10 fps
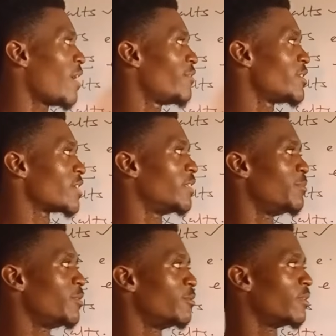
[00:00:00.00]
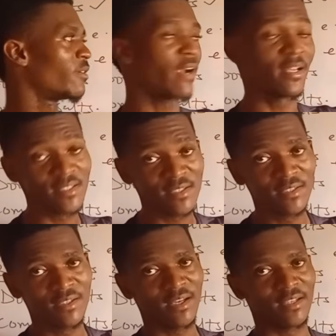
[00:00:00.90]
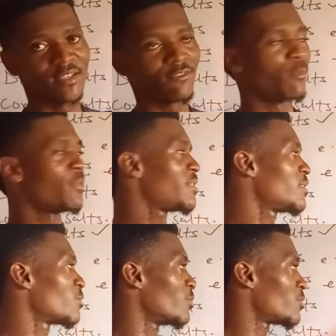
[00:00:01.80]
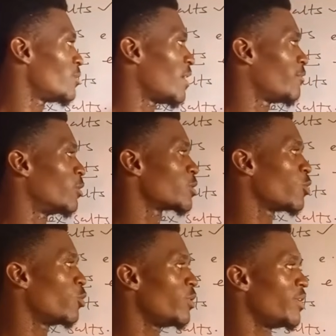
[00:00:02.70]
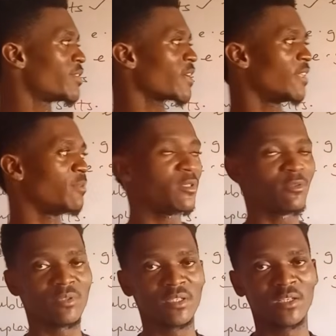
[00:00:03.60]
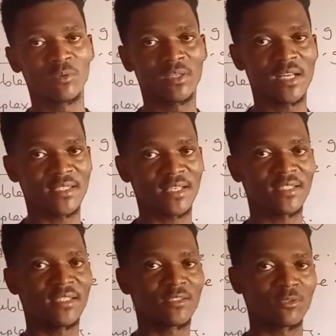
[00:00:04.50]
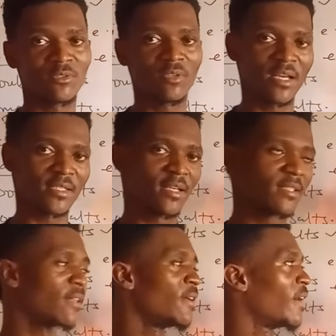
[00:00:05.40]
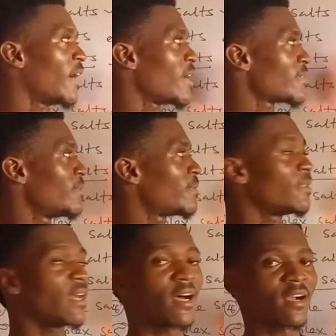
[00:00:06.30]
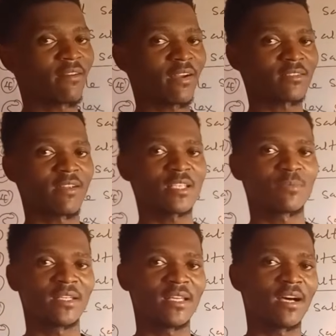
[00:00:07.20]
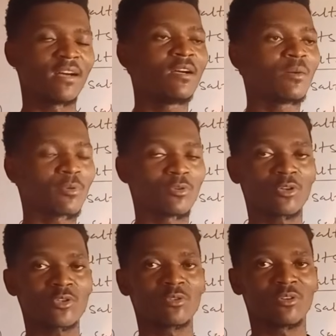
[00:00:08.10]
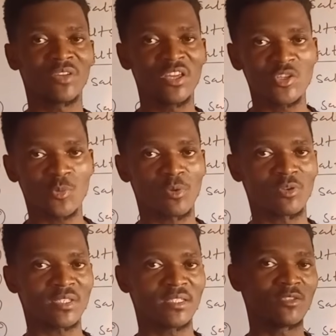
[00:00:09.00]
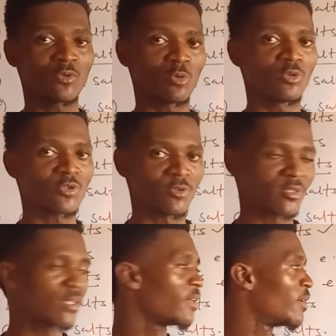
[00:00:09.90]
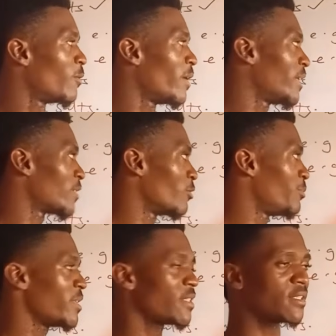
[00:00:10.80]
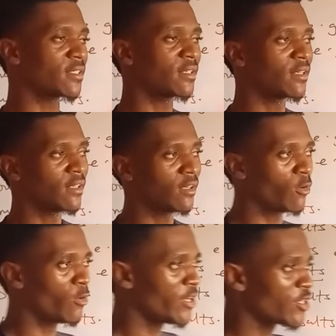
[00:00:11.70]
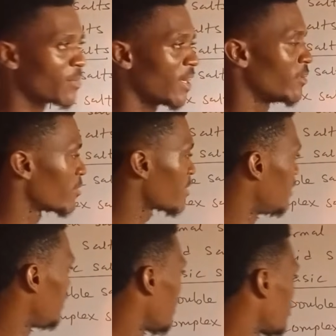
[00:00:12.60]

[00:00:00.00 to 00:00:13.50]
you have H at the middle, right? And then for basic salts you have what? OH at the middle. When I started, I told you guys that acids, they are characterized by their production of H plus in solutions, while that of bases, OH minus in